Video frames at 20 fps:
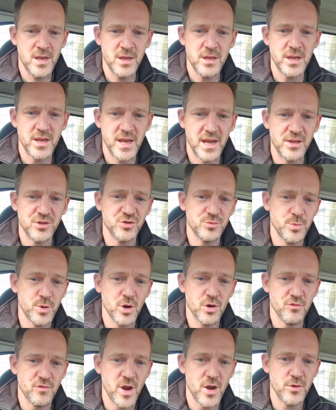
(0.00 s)
you can just put a
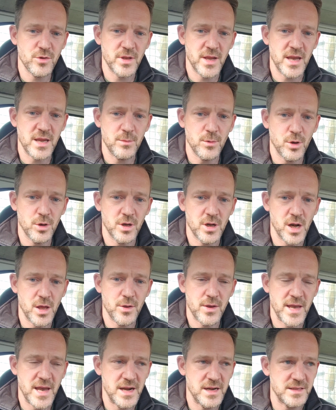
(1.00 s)
road name on, a
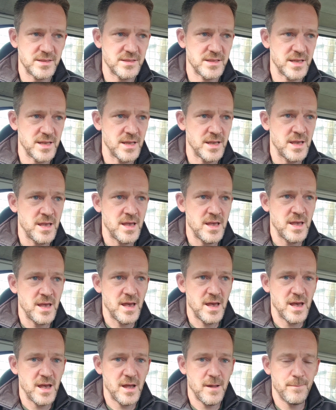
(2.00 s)
locality.
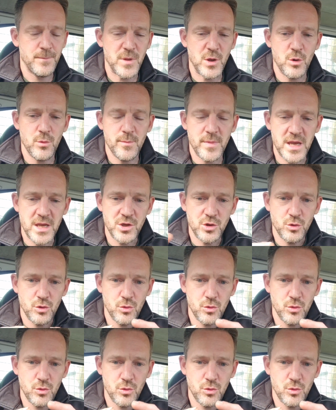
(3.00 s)
It will mean